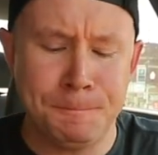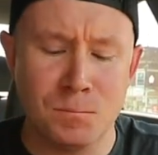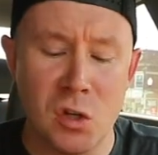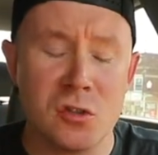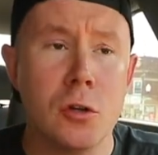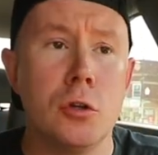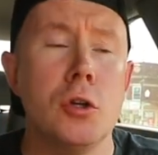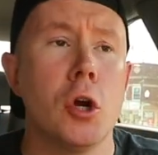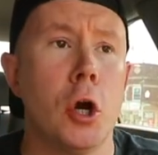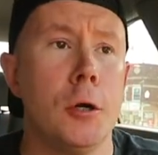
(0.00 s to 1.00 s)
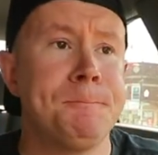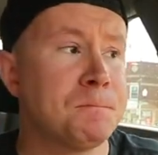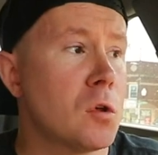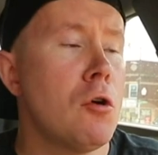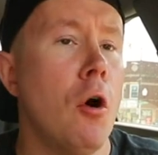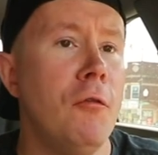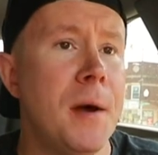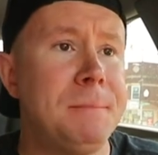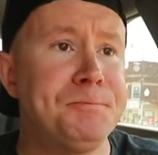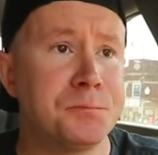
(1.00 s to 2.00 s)
This could cure
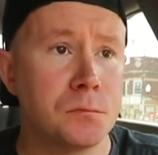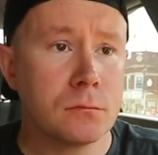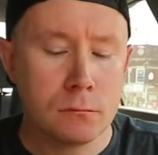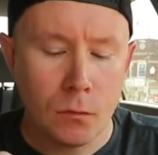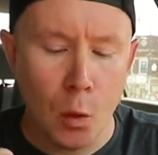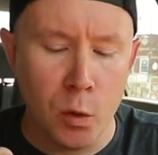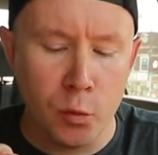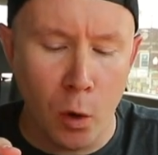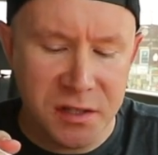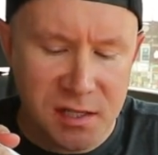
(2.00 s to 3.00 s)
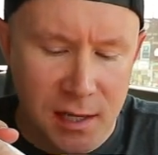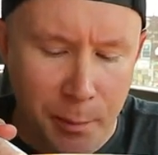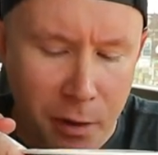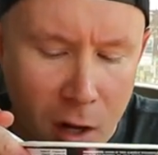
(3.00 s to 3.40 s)
COVID with one sip.